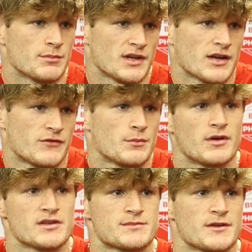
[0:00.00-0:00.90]
Playing
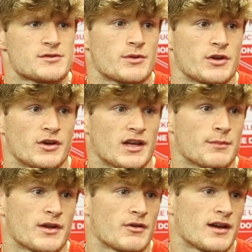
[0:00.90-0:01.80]
football is the best way you're going to get
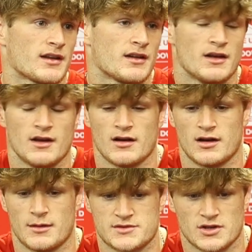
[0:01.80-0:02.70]
better at it.
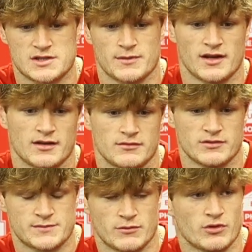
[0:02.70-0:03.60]
So it's been
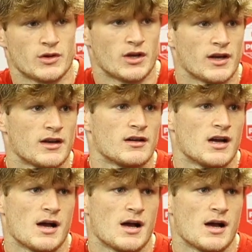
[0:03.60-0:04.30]
really good.